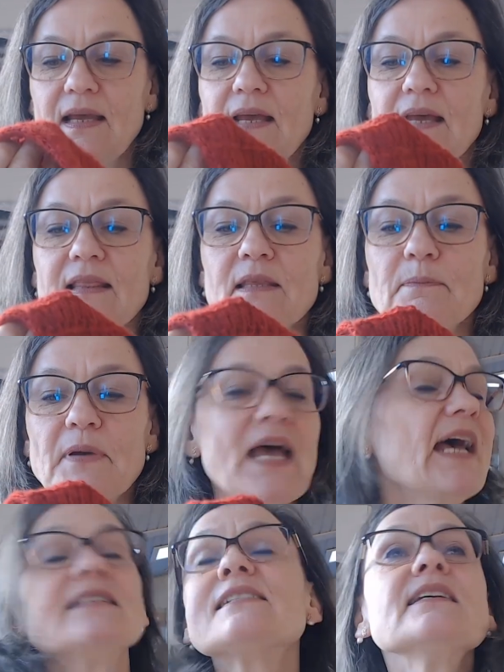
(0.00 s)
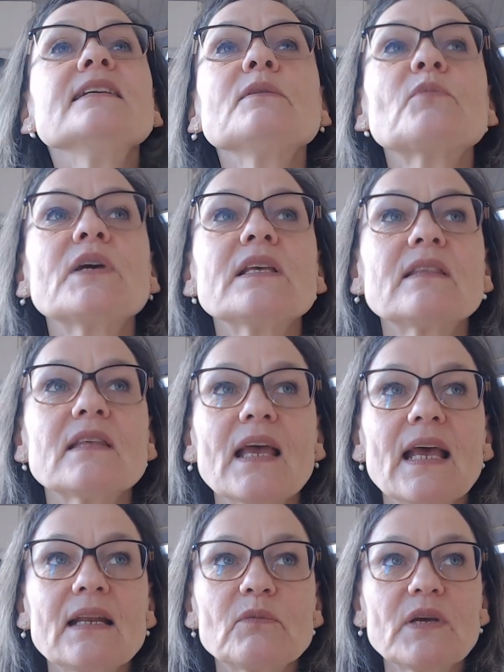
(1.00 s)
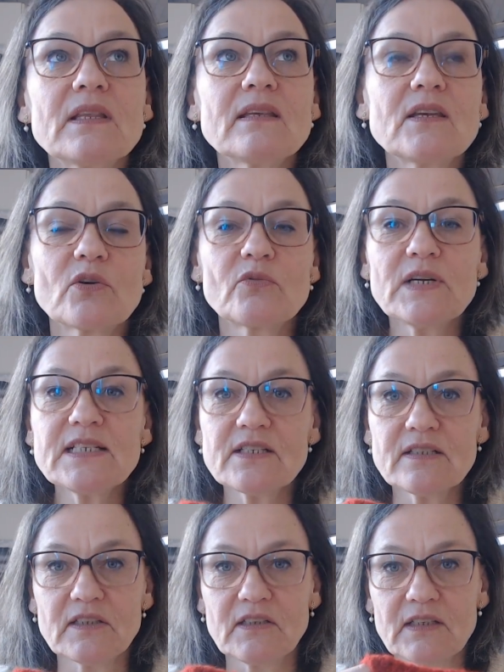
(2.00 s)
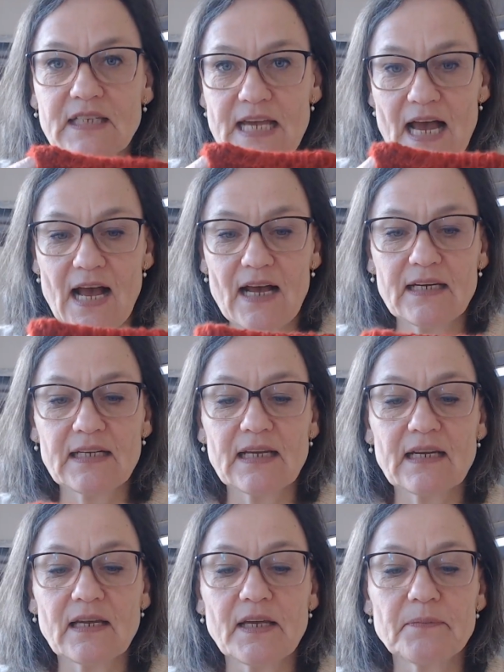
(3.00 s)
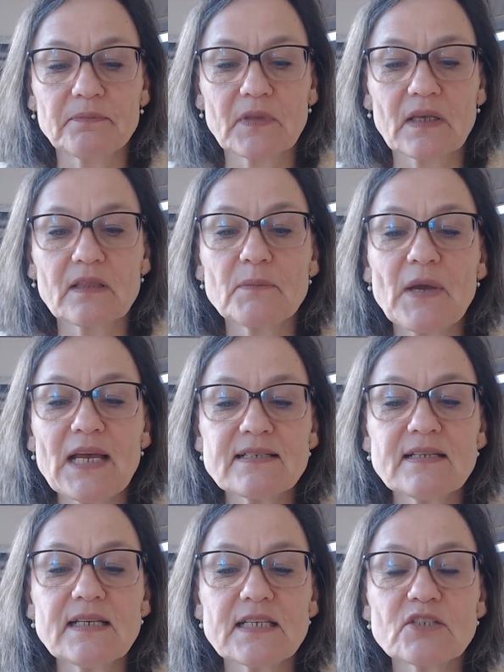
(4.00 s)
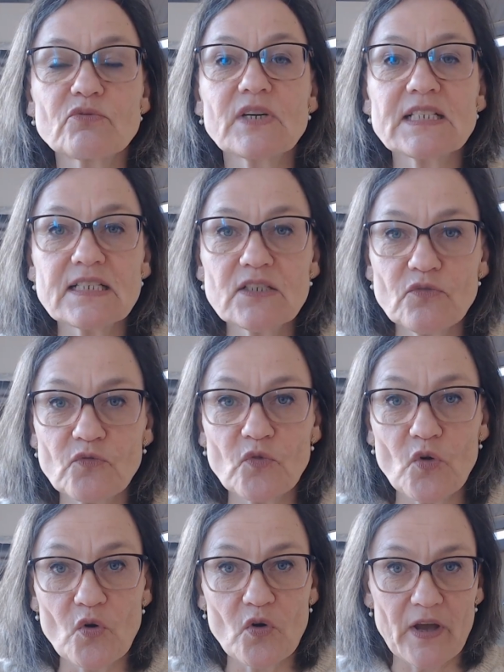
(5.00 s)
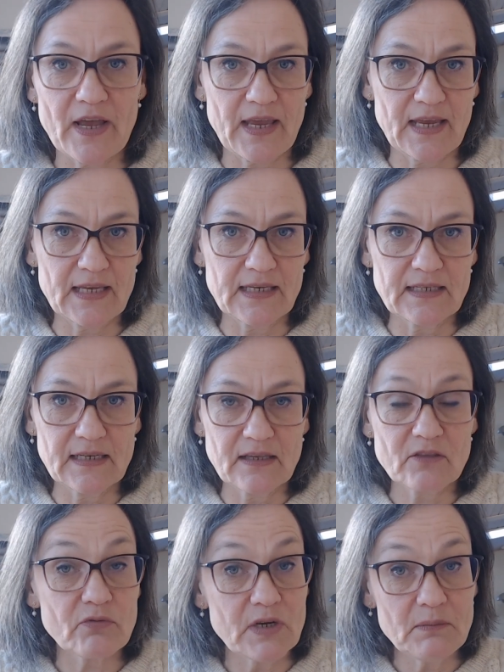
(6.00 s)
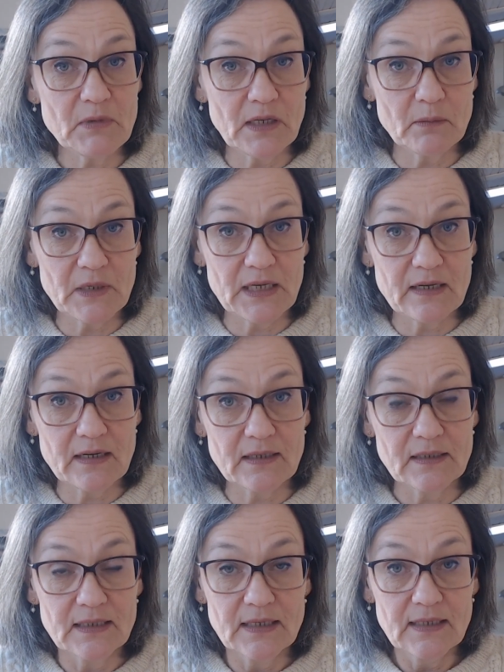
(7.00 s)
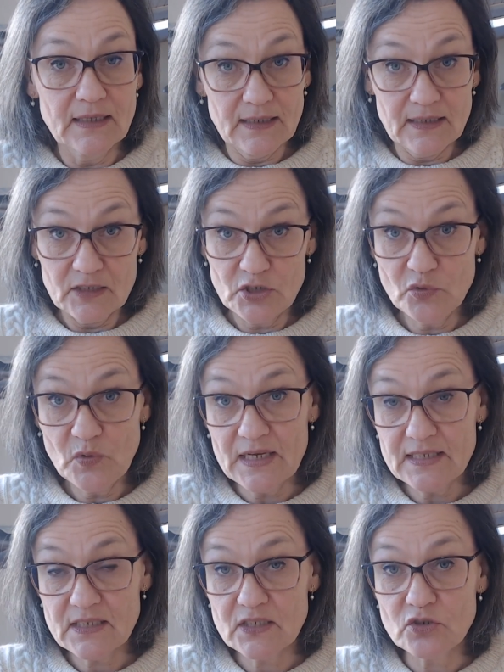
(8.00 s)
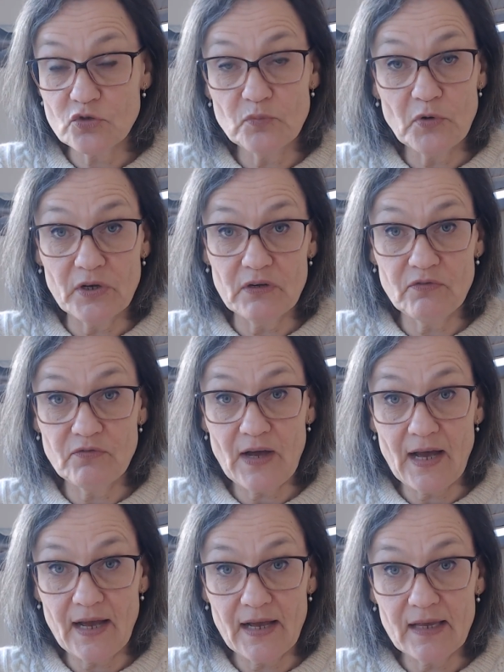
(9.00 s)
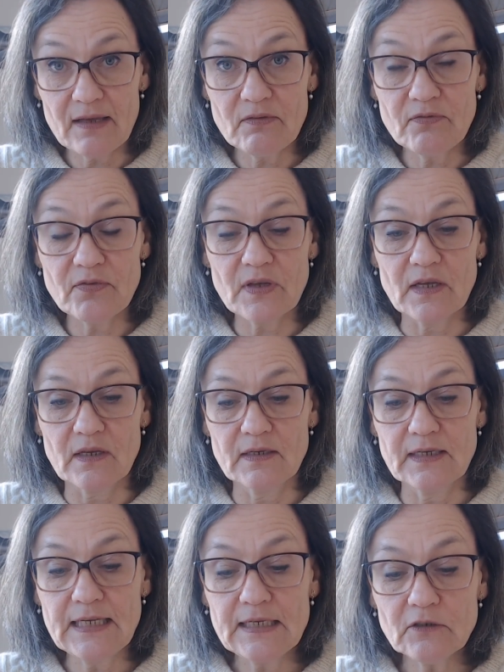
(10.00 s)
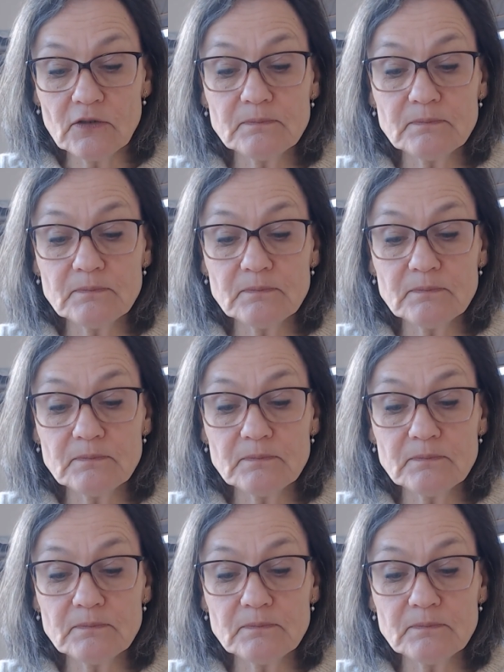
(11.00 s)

The pattern with the original yarn, the pattern is written for a 3mm US 2.5 needle